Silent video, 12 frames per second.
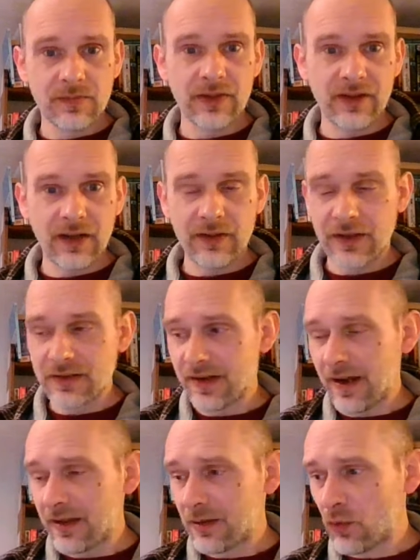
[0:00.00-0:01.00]
that the rate things are
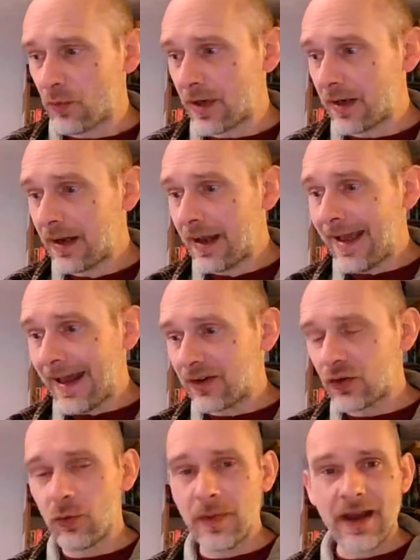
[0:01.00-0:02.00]
at the moment, and
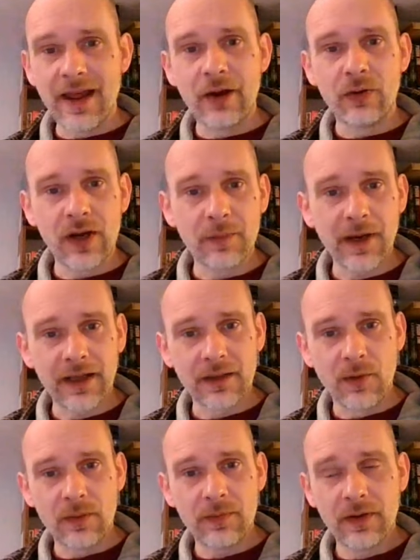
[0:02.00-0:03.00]
it took me an hour to pick
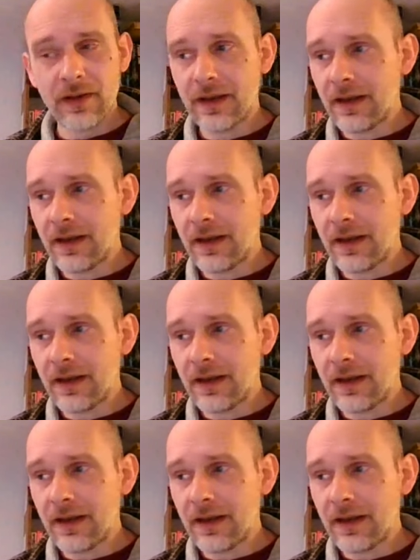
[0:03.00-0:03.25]
them up.